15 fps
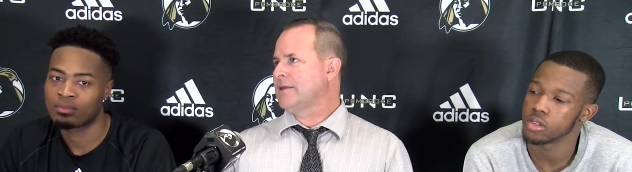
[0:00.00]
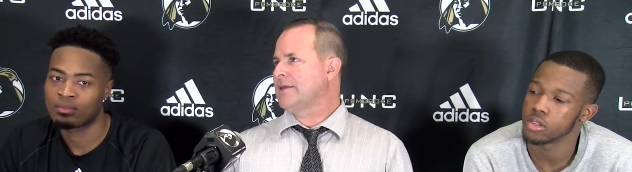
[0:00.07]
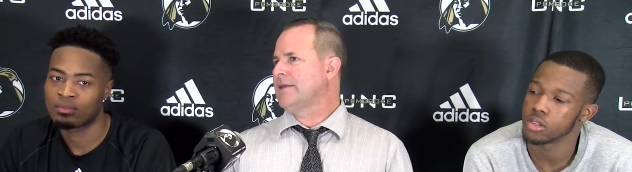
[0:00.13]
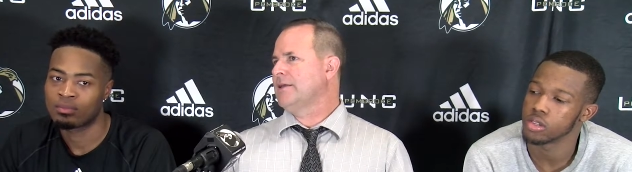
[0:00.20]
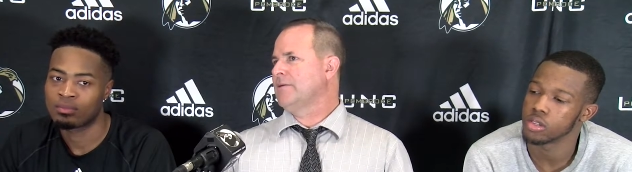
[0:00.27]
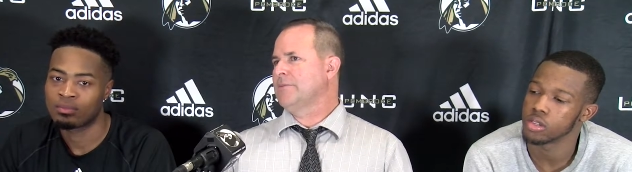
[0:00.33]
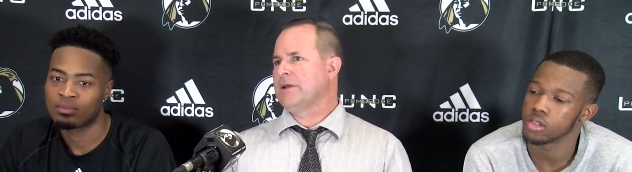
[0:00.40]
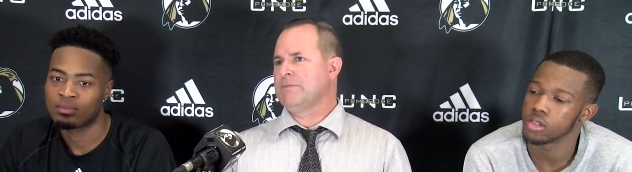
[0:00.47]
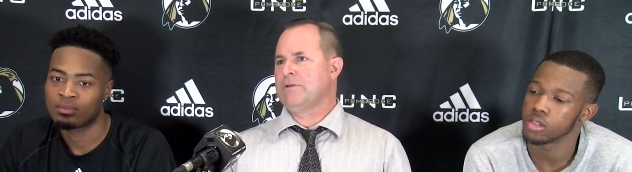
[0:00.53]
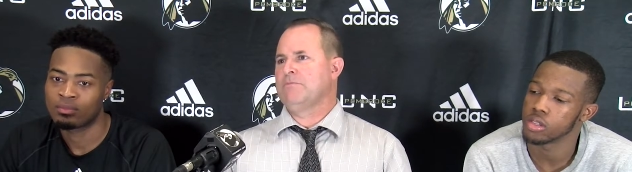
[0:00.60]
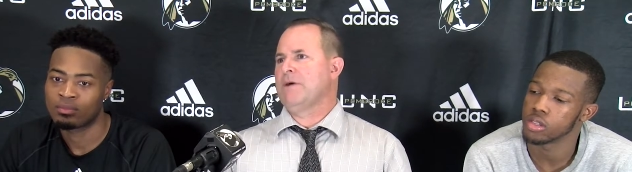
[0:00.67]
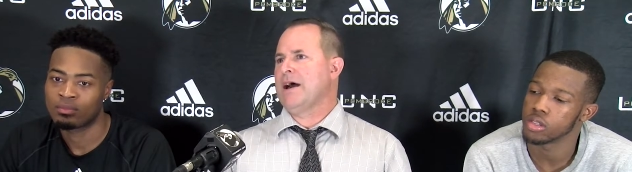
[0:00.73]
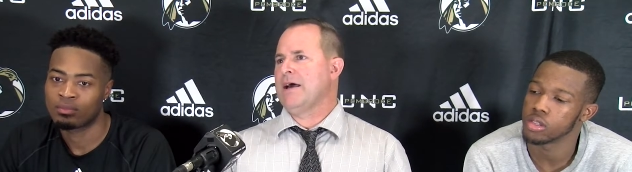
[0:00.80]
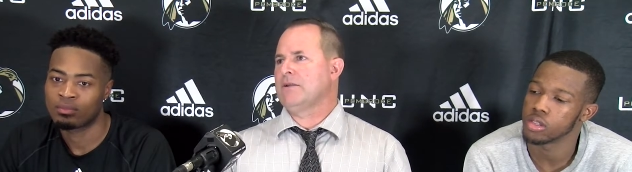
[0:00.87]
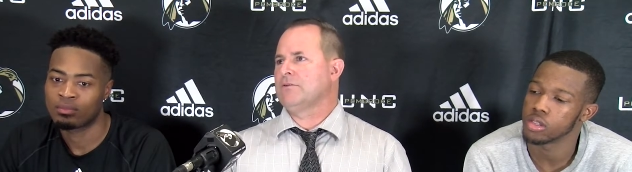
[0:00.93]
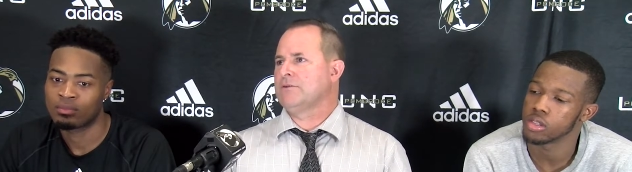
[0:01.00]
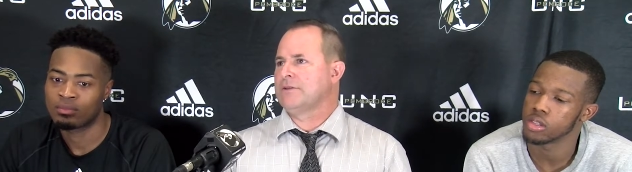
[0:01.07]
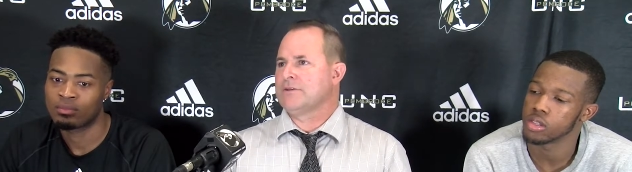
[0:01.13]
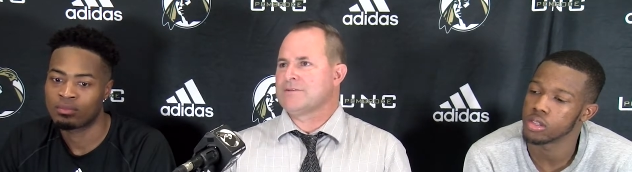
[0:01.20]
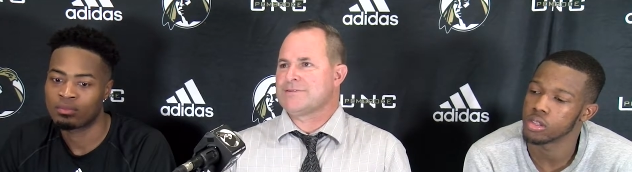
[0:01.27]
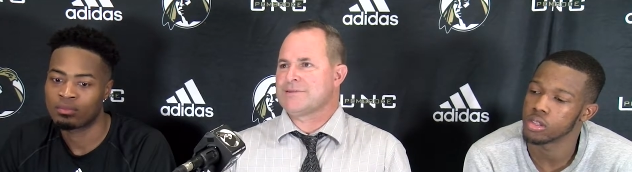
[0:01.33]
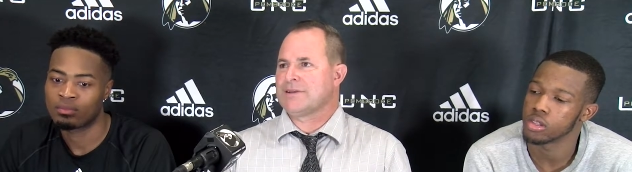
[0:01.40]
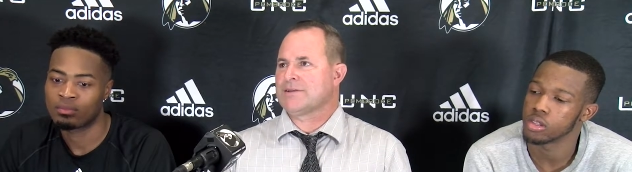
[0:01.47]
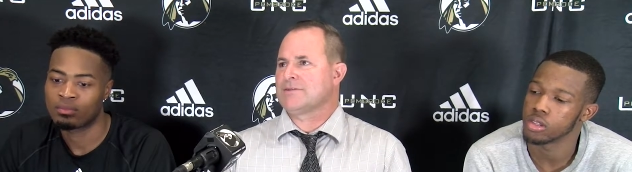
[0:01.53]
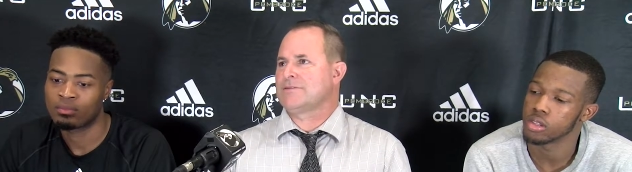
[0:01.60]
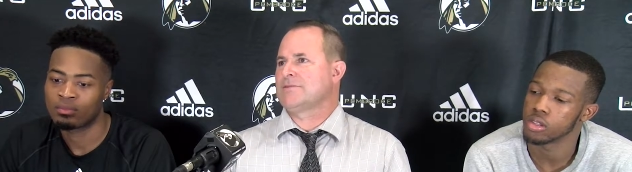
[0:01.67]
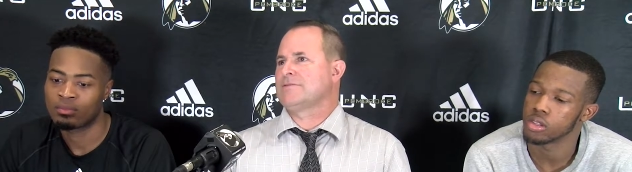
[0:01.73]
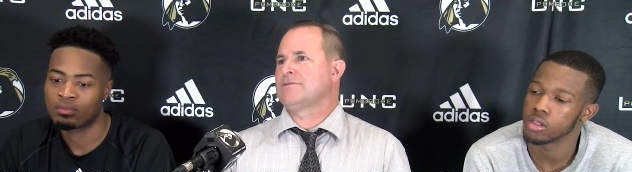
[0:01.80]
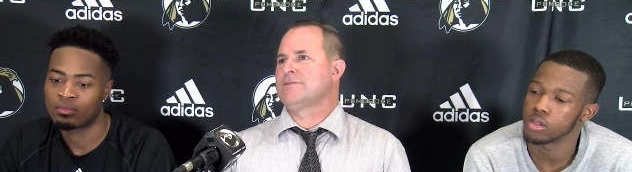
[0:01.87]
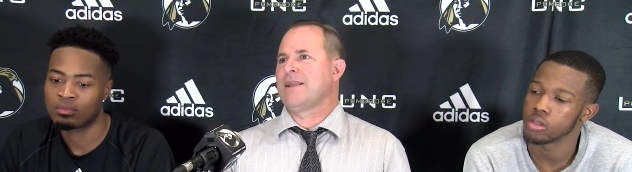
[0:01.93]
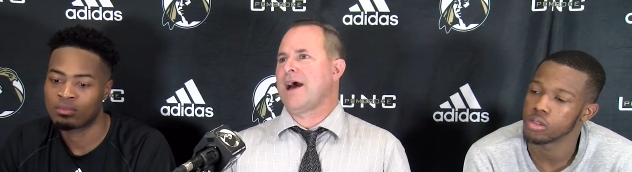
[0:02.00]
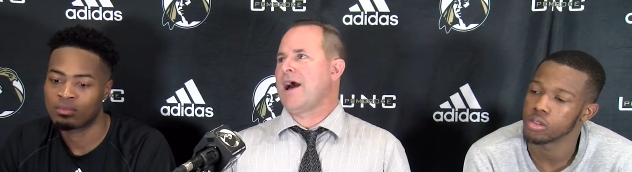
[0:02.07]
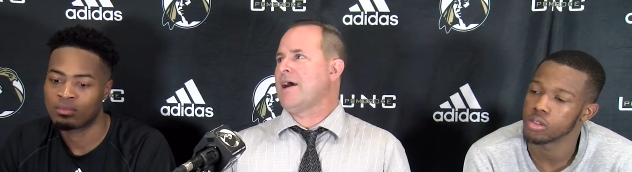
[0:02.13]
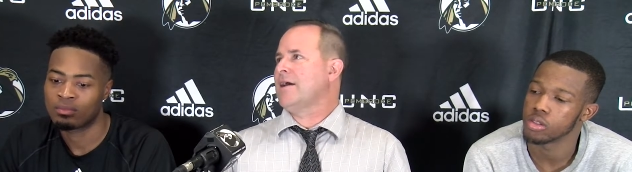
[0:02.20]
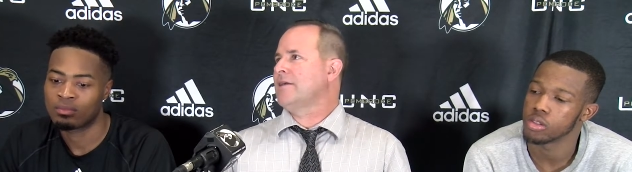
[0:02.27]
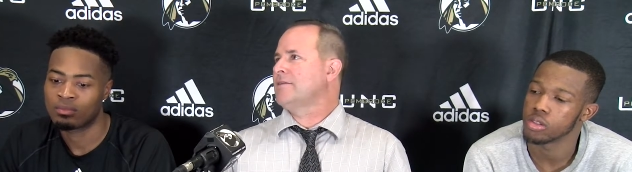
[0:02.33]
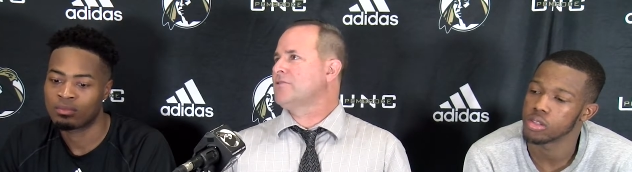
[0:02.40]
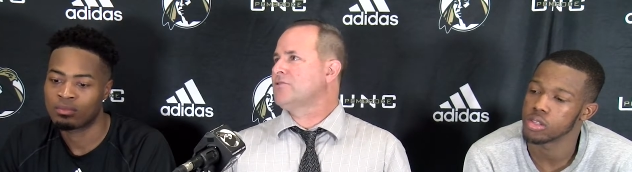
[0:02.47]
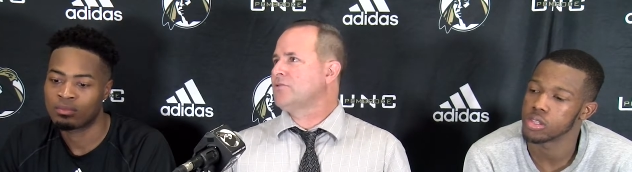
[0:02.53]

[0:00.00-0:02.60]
Speaker 1: Akia may be battling a 6'9",